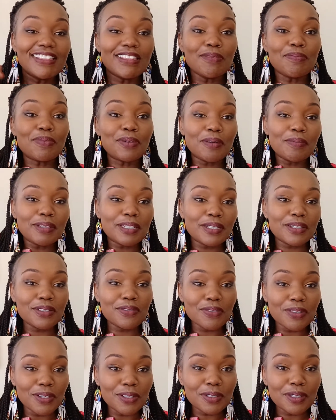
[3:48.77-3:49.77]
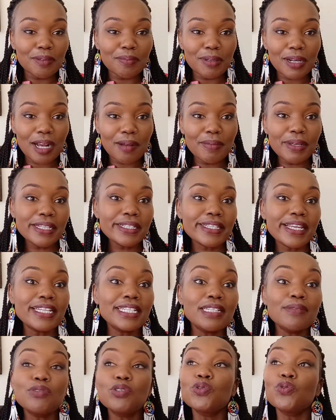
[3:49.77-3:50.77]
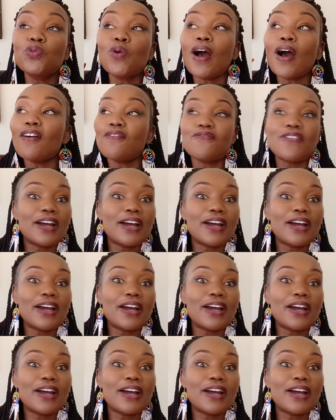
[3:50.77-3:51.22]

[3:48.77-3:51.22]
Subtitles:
the promises of God to Abraham, He sent him to a